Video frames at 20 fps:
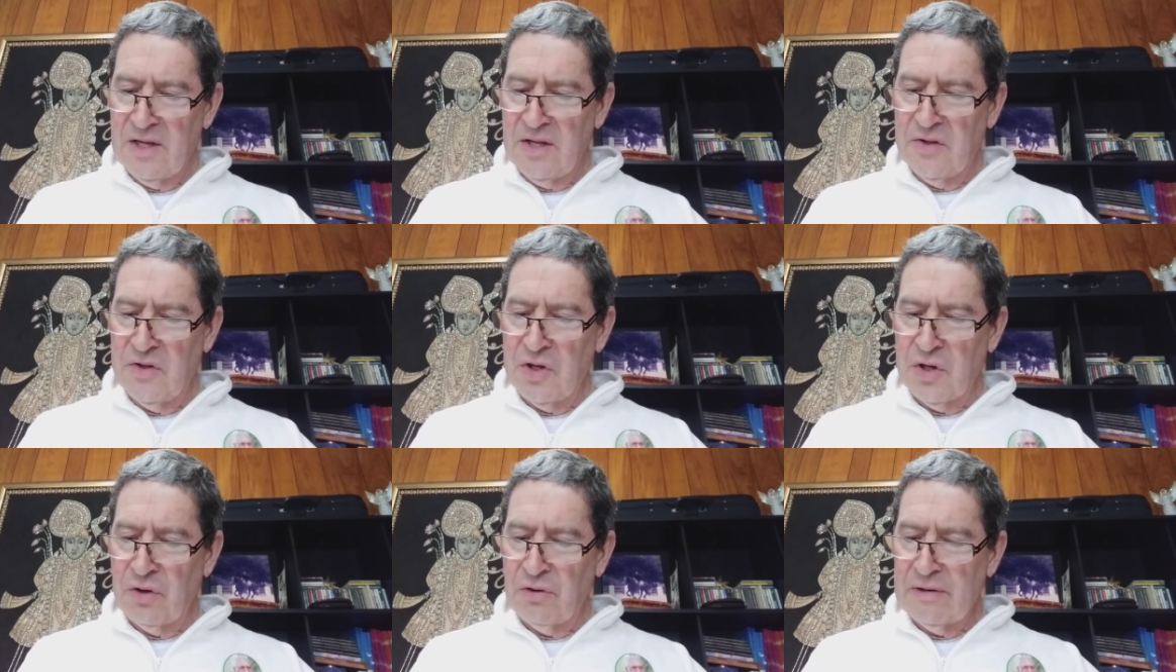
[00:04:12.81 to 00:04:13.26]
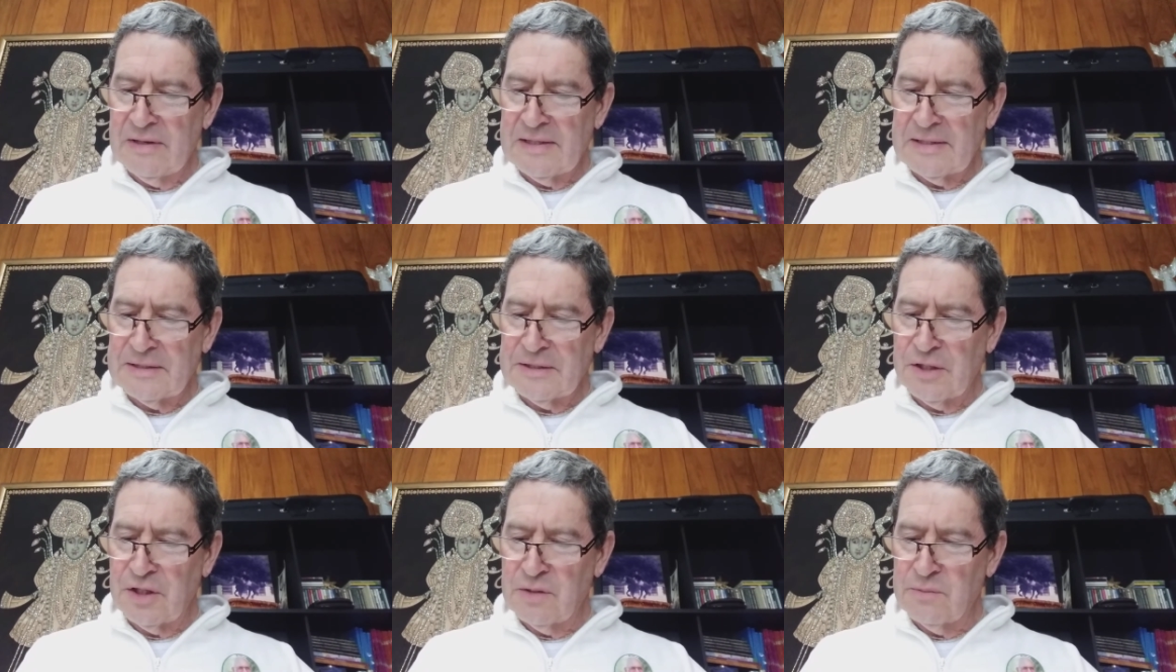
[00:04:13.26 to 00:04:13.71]
The only
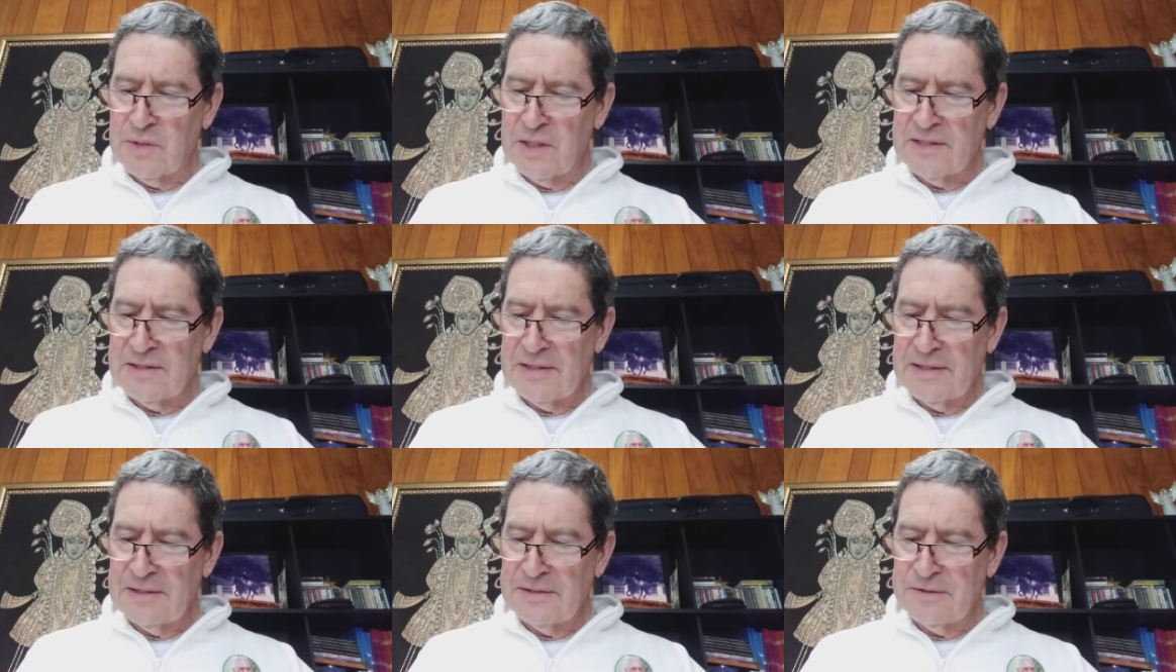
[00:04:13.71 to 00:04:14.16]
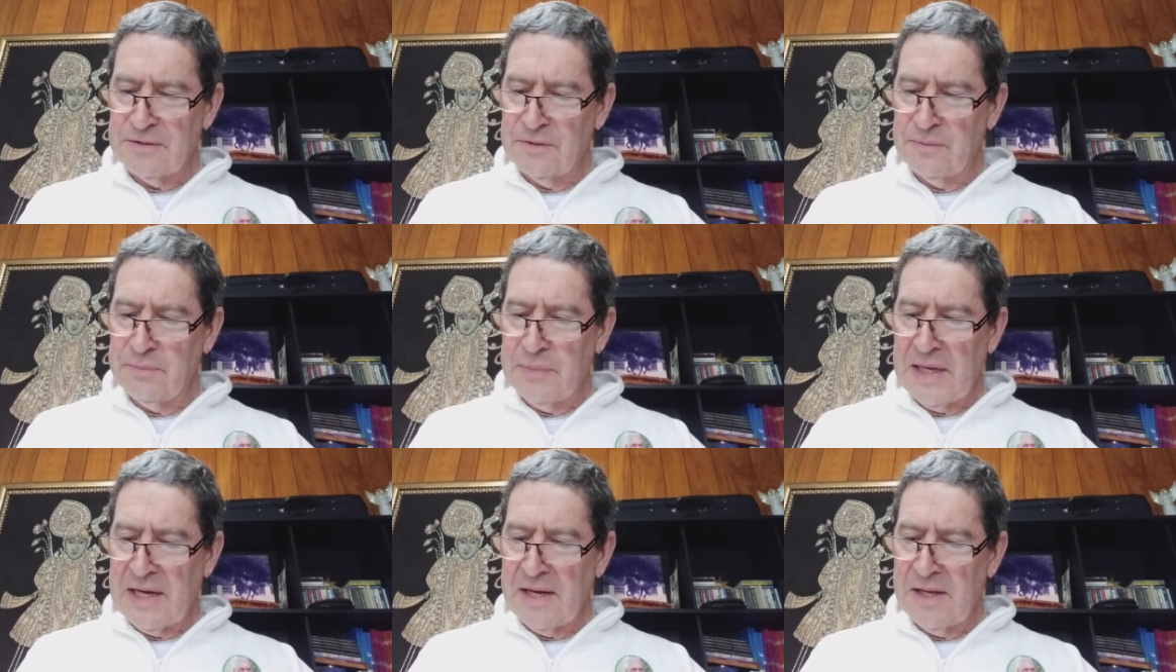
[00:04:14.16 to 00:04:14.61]
atonement is to
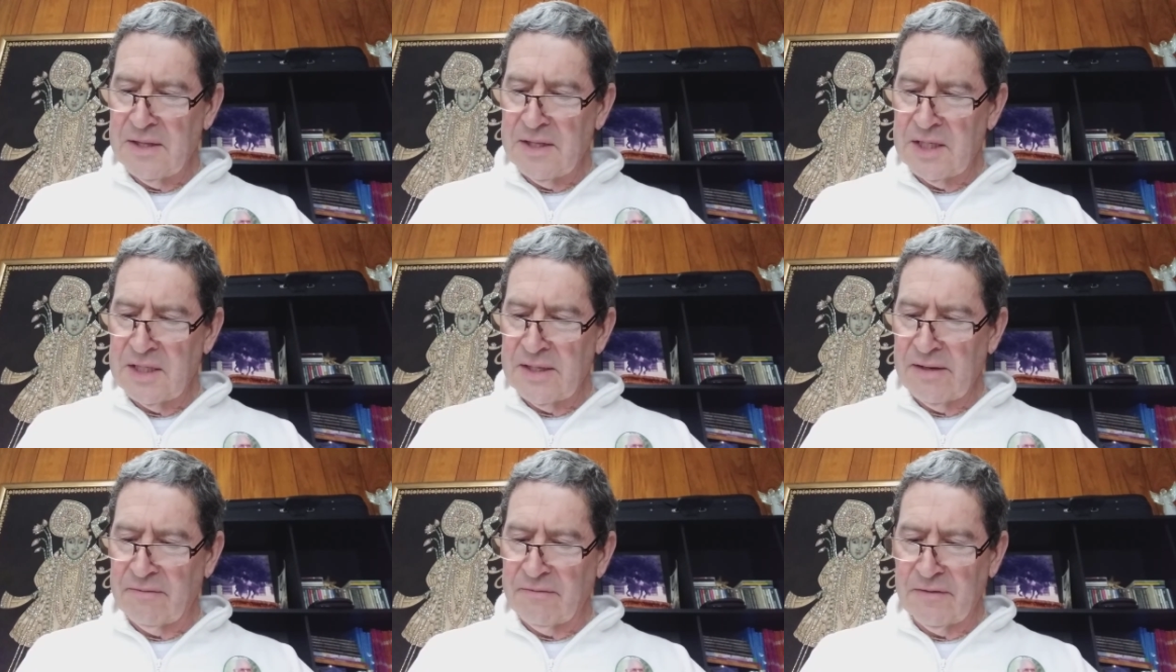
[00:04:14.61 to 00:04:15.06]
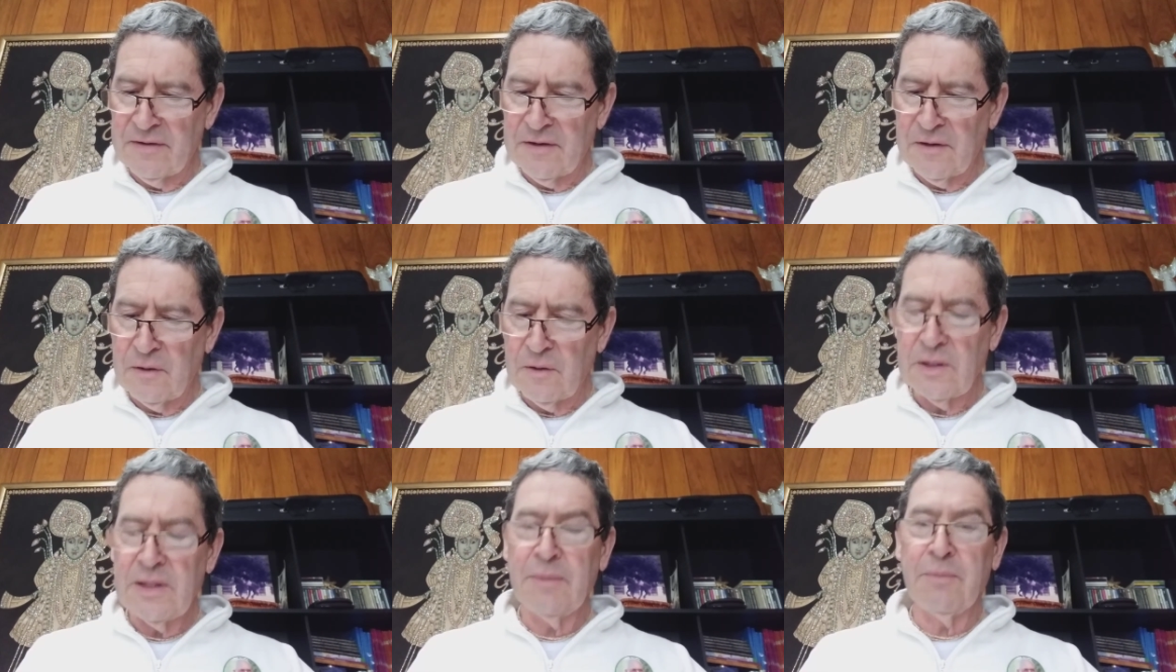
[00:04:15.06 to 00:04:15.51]
bathe in every
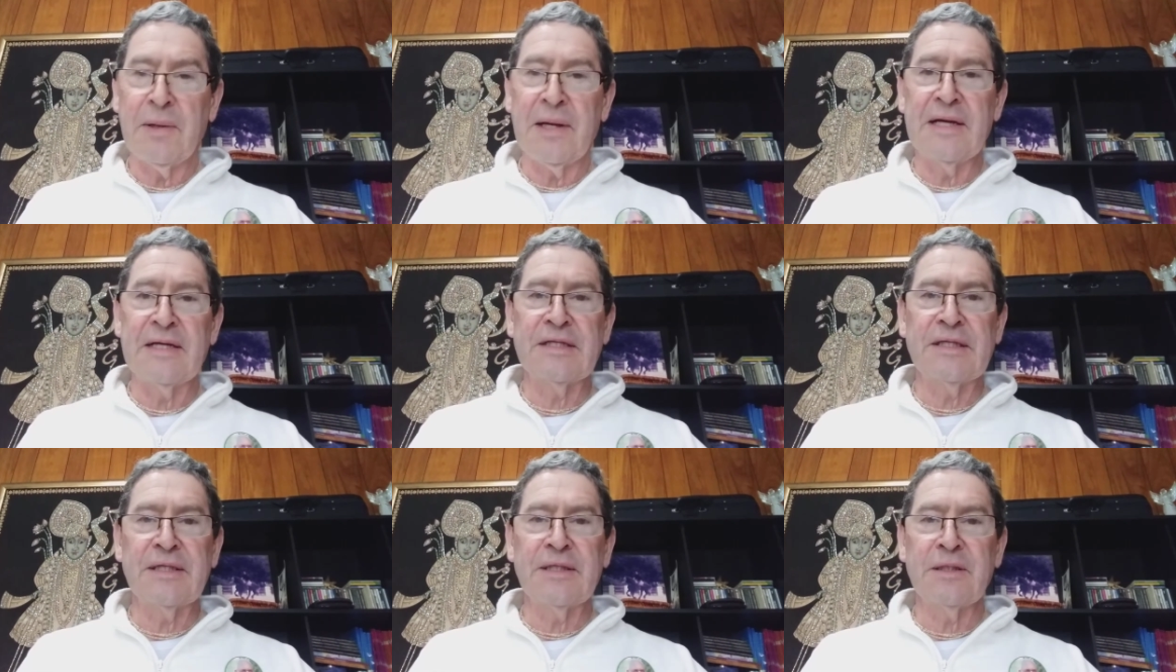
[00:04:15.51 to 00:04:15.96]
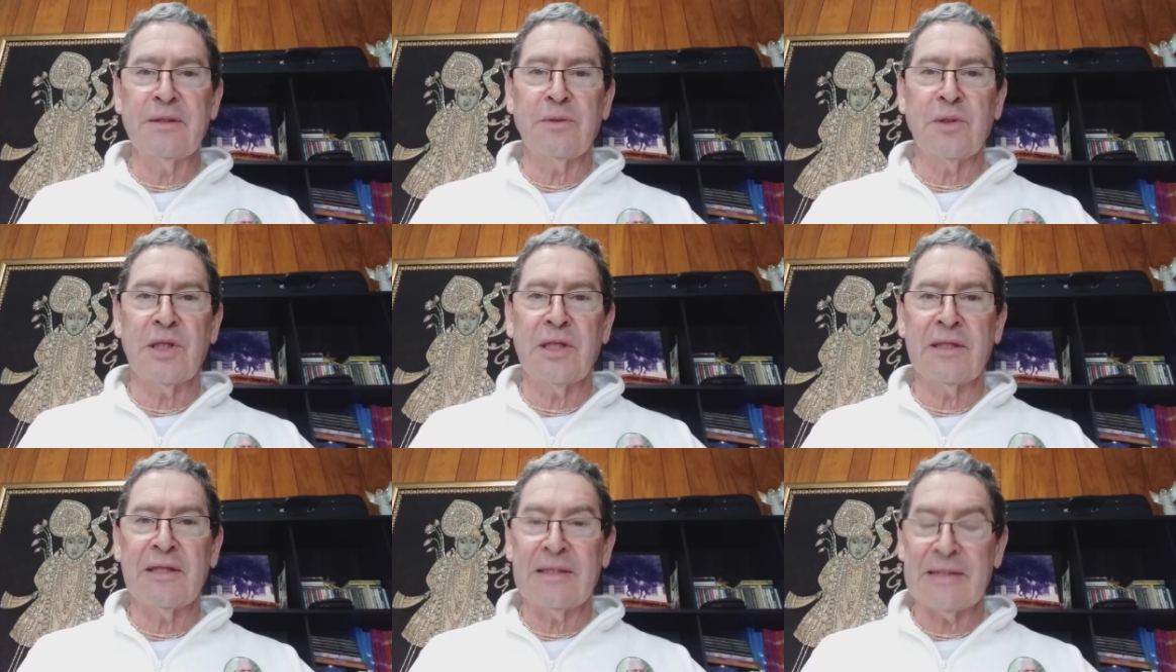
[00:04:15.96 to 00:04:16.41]
holy place in the
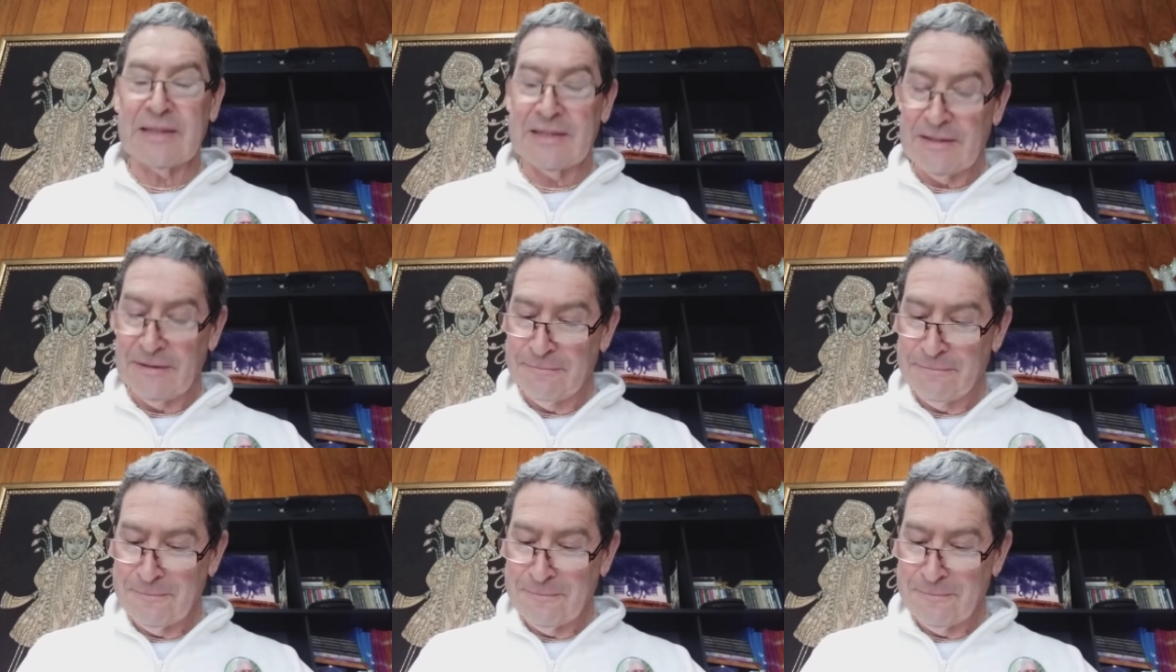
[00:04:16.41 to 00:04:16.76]
world.